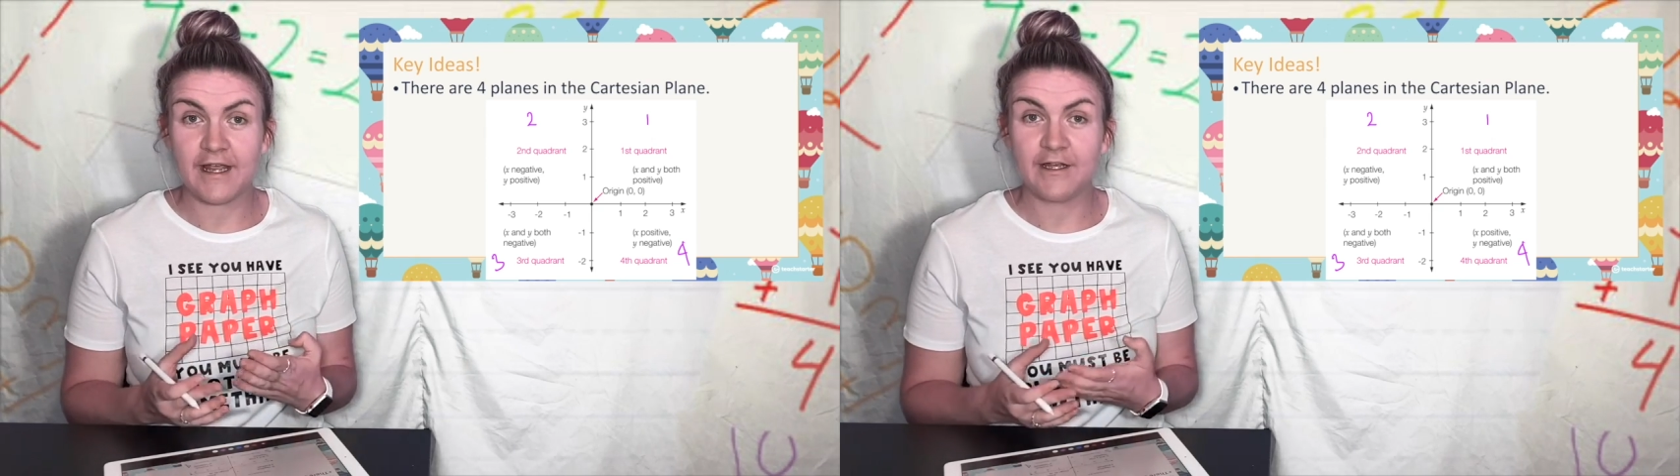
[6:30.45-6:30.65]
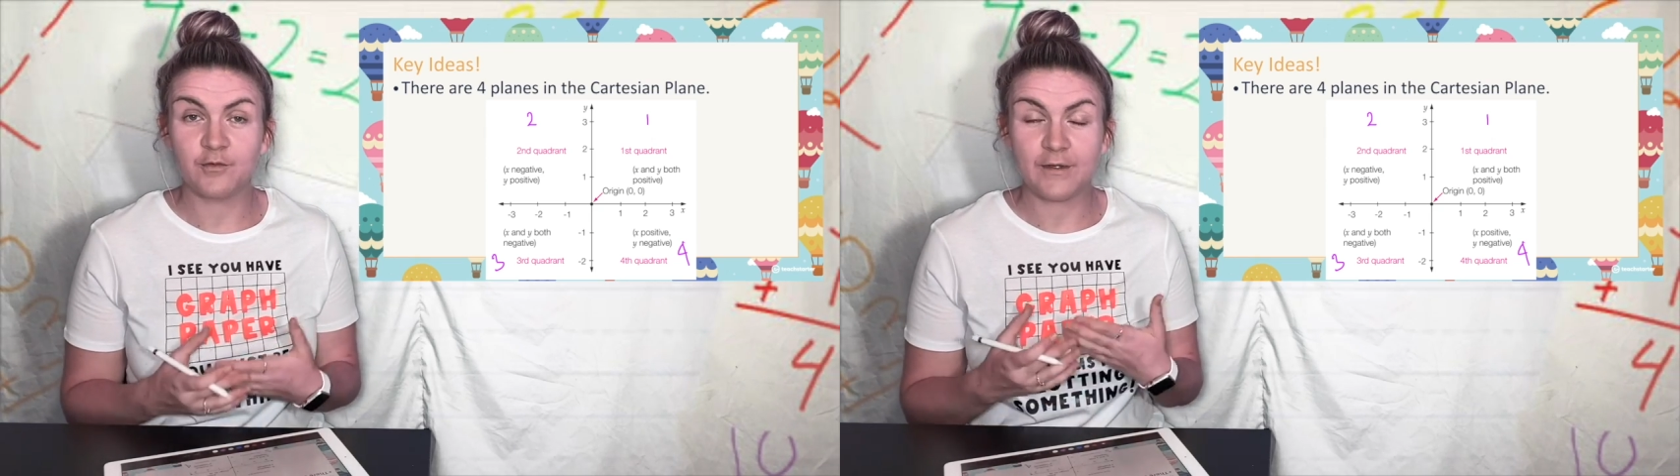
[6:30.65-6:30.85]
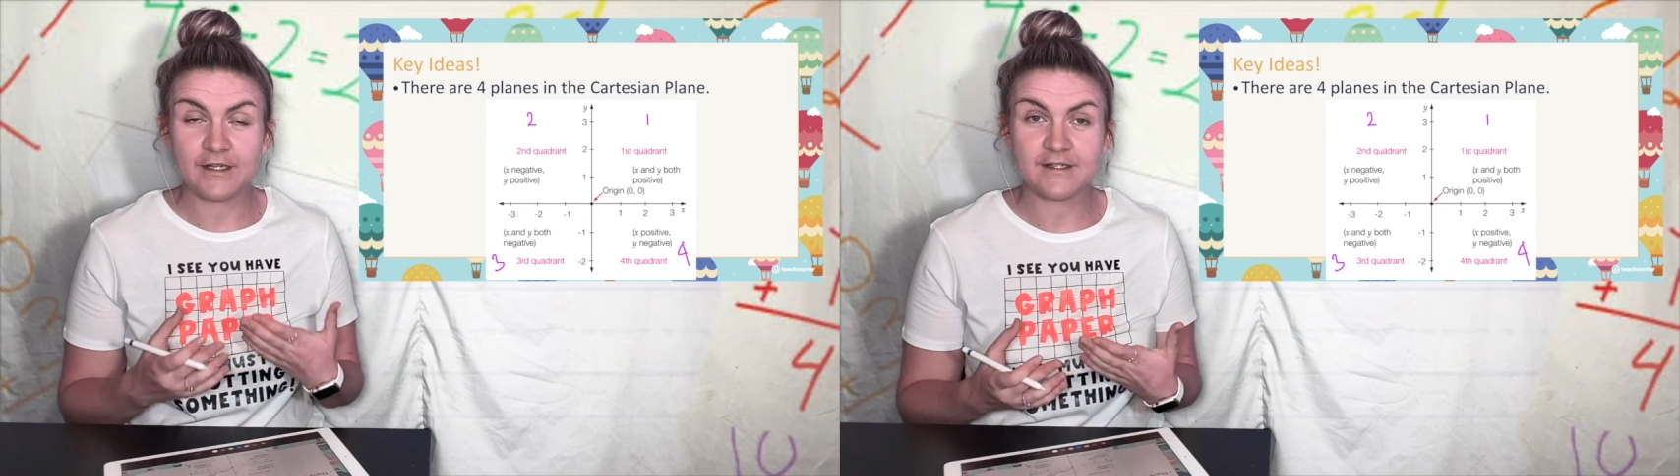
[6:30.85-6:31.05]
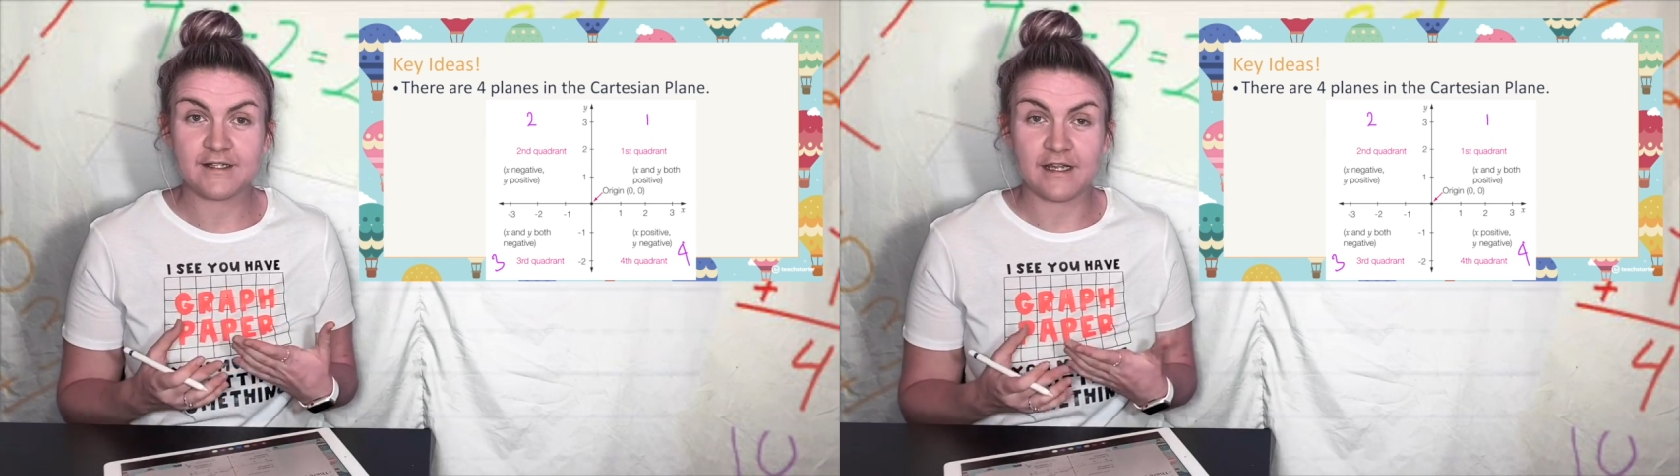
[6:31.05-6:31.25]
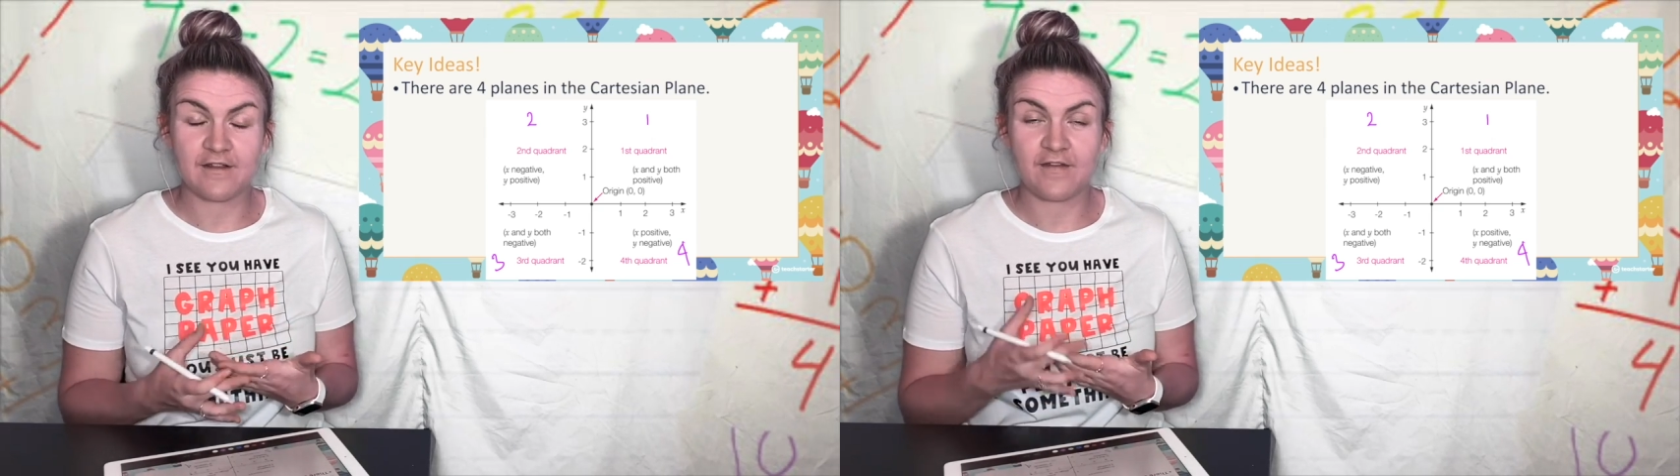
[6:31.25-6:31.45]
we can see
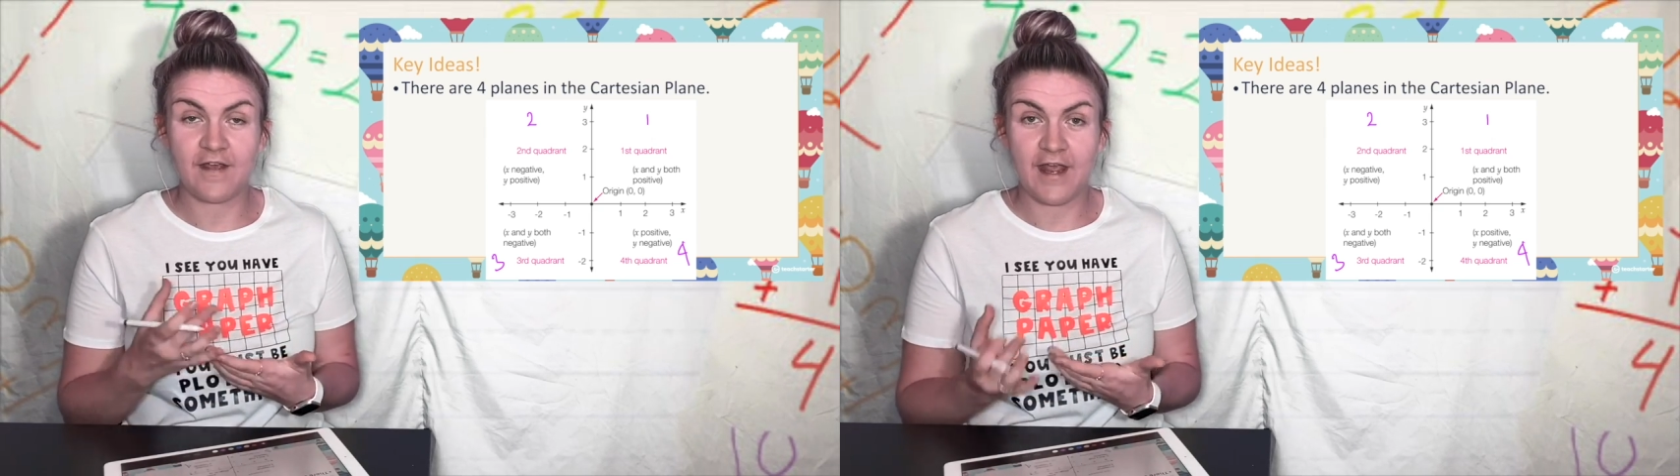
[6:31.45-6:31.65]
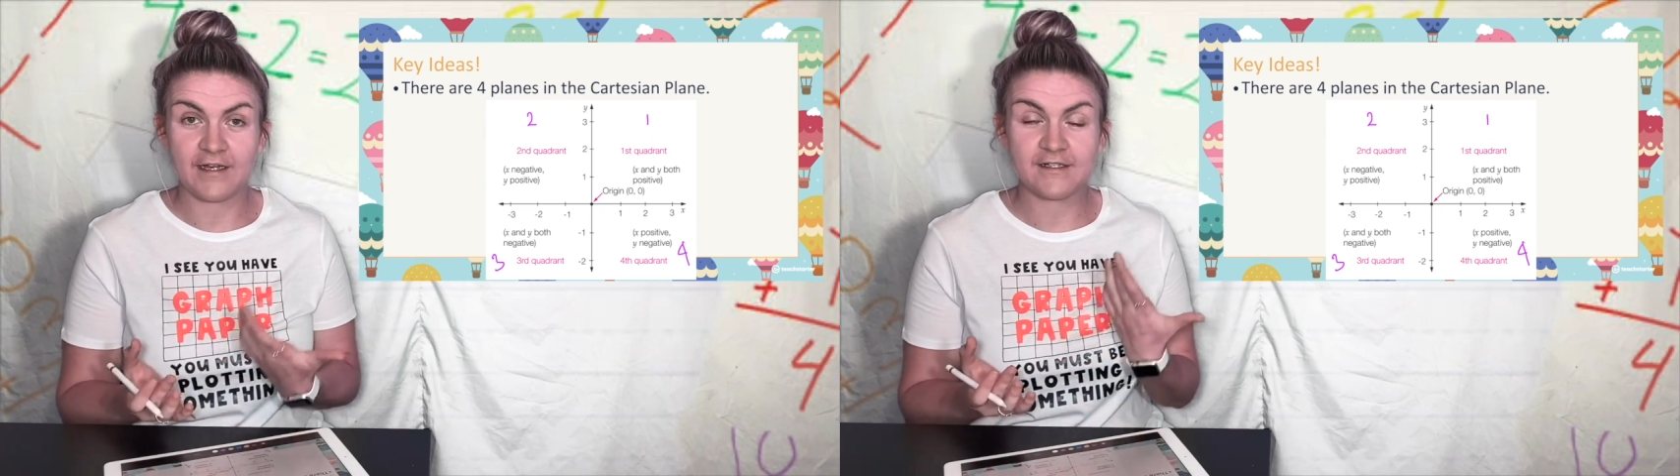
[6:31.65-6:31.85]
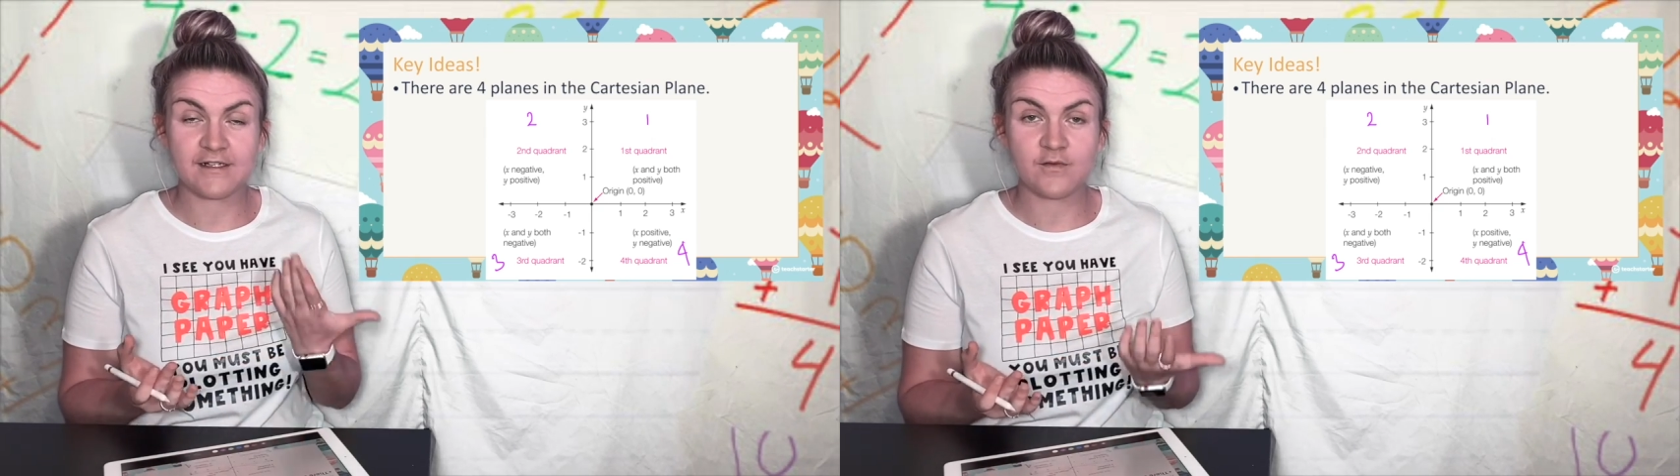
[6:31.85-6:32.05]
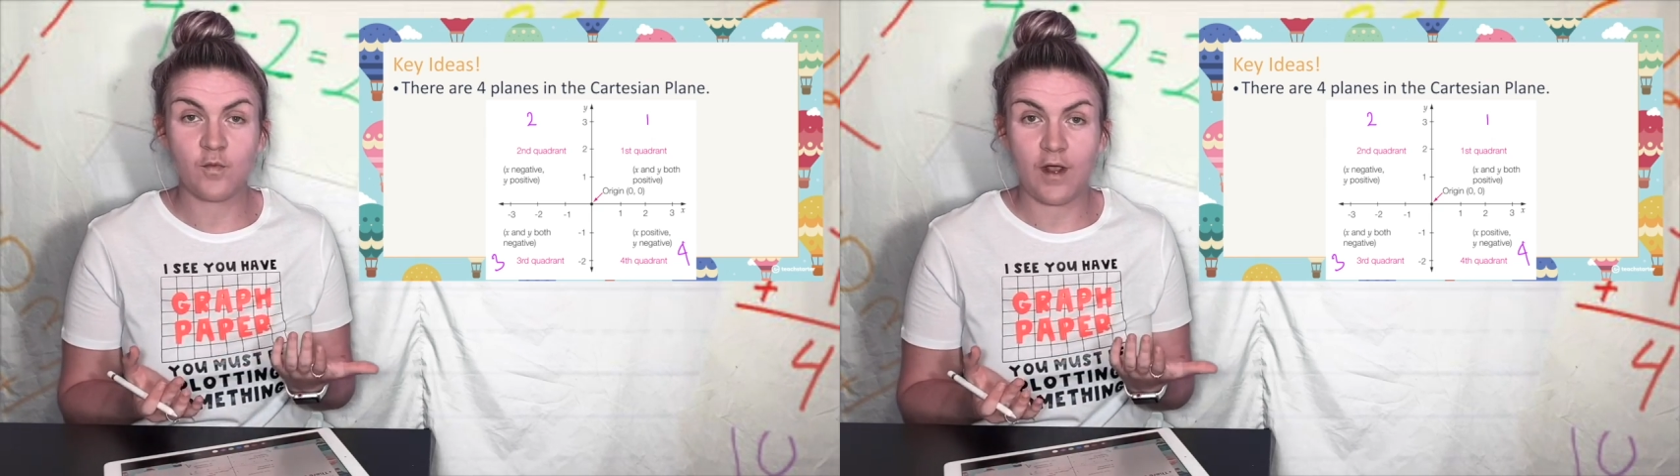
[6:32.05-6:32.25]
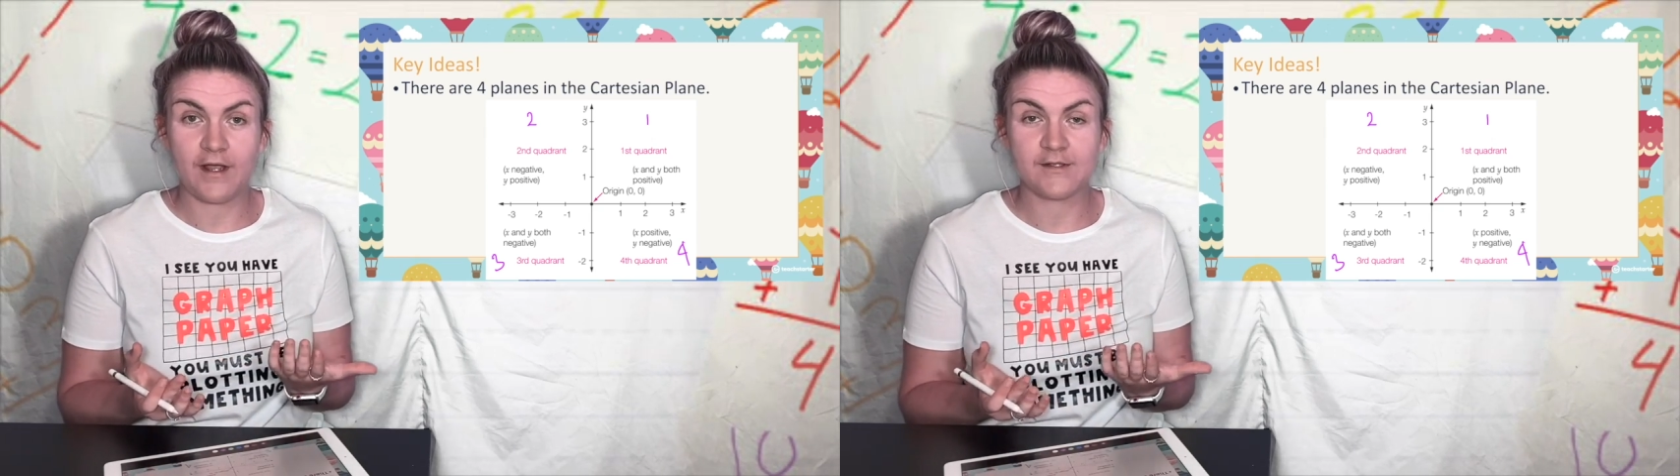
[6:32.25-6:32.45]
that the x's and
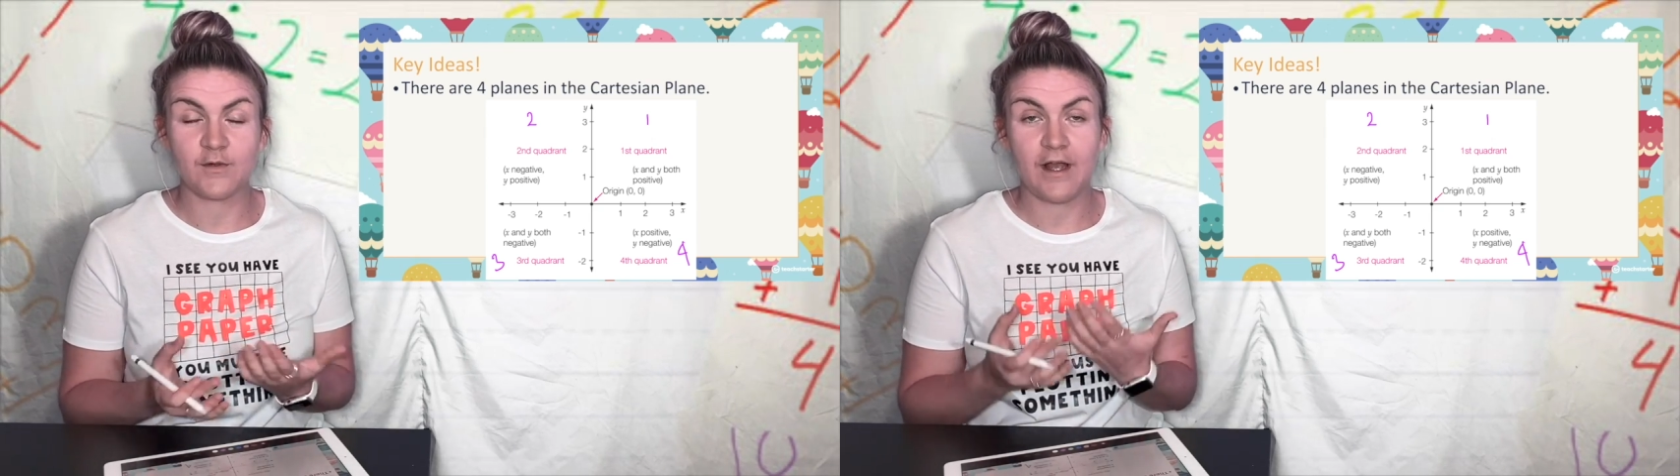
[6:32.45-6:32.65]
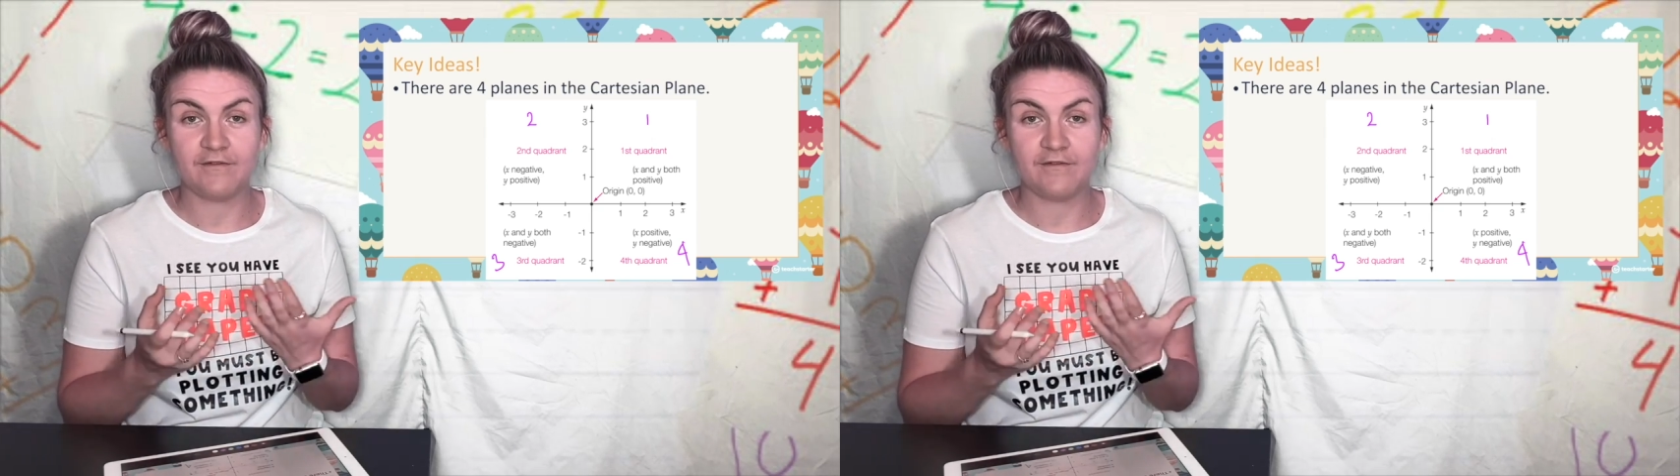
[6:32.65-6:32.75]
y's will have